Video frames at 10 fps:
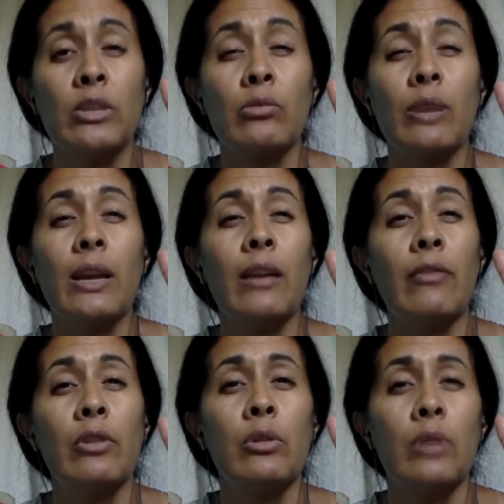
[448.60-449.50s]
right if
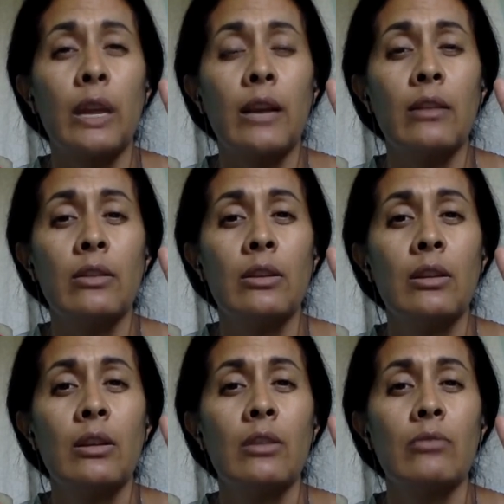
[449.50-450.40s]
you don't get it
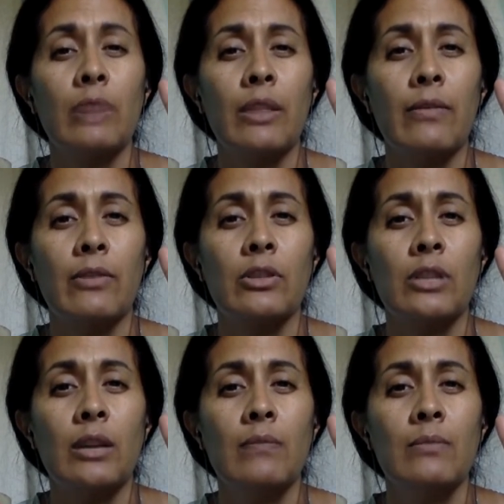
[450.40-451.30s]
right the first
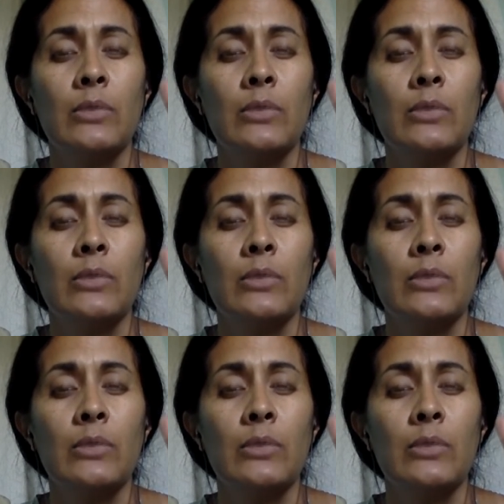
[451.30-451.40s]
time.